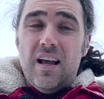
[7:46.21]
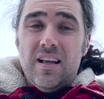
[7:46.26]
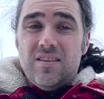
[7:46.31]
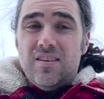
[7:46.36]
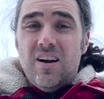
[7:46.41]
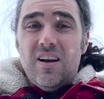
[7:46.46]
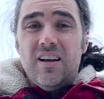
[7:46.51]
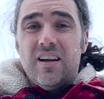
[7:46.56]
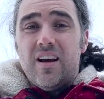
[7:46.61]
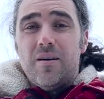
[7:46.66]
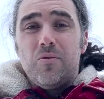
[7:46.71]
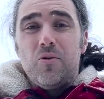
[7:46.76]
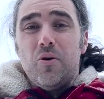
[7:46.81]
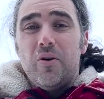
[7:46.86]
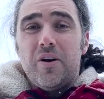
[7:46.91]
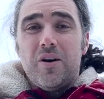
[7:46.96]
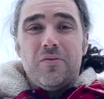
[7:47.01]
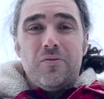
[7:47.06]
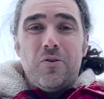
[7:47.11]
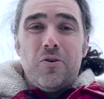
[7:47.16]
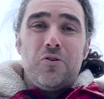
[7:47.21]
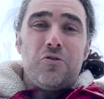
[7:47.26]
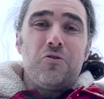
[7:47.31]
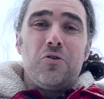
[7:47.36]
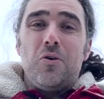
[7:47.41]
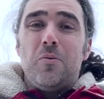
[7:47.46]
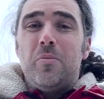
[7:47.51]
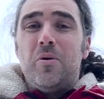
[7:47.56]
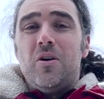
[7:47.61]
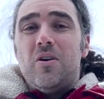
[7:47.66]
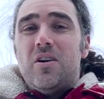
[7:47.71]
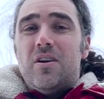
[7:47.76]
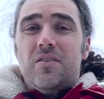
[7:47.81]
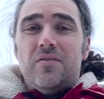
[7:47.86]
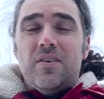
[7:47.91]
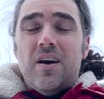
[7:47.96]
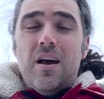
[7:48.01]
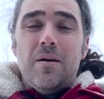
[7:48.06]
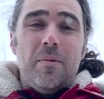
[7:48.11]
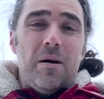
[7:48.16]
It's not like I'm going up for a short period
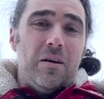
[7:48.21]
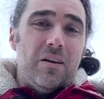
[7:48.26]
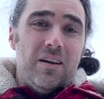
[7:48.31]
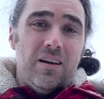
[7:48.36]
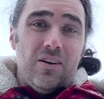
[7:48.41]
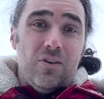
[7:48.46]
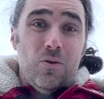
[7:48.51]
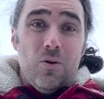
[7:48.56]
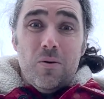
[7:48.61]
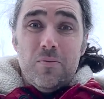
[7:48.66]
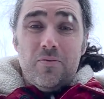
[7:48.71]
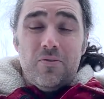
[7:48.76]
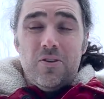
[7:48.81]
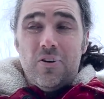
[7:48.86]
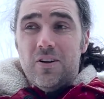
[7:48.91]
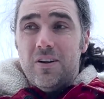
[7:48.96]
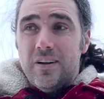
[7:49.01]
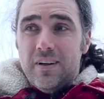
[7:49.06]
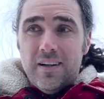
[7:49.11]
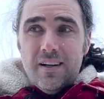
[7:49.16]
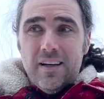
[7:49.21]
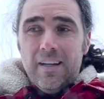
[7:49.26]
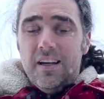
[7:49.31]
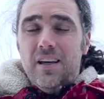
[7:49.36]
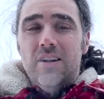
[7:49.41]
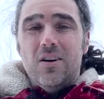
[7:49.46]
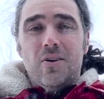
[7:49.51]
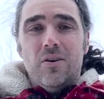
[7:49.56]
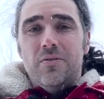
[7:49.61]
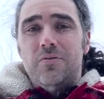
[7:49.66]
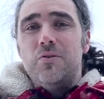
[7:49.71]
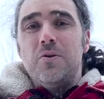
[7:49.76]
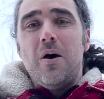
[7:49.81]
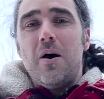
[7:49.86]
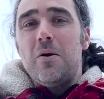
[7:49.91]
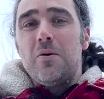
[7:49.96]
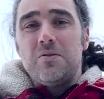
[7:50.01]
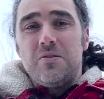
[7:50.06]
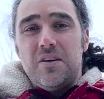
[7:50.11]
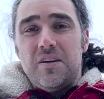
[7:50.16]
of time. I can go up for, a few
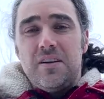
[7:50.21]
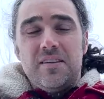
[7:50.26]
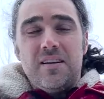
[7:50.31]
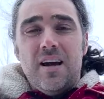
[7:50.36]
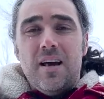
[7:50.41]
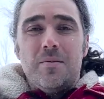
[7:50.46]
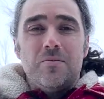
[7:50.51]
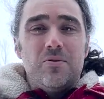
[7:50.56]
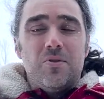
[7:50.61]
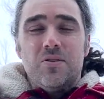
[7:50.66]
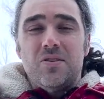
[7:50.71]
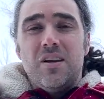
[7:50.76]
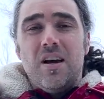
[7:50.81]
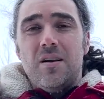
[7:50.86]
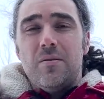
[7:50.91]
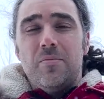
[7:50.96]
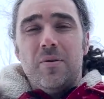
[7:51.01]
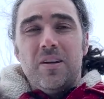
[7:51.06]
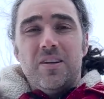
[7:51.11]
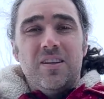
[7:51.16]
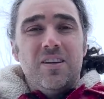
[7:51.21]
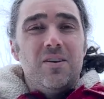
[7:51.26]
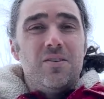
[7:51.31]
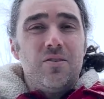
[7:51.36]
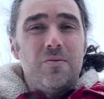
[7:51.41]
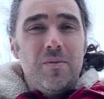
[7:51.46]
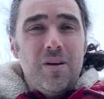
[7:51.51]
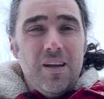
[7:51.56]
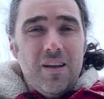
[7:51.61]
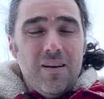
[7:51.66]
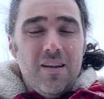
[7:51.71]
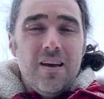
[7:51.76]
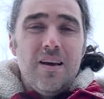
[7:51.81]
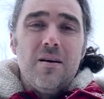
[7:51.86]
hours at a time, so it's not a big deal to me.